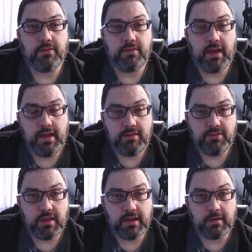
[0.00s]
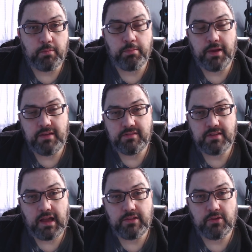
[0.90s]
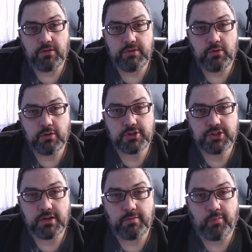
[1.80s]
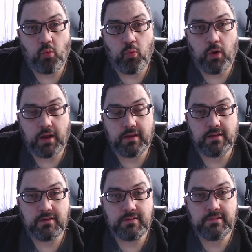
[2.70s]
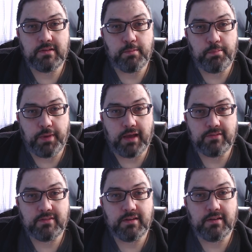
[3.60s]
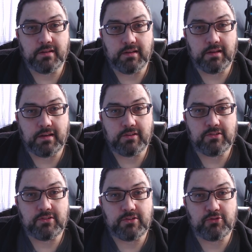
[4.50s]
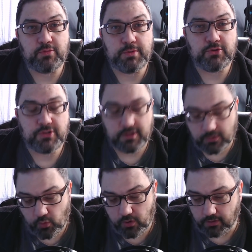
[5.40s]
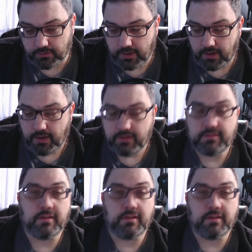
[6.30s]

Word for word: they think, based on their viewership, what is the best Linux distribution in the world. So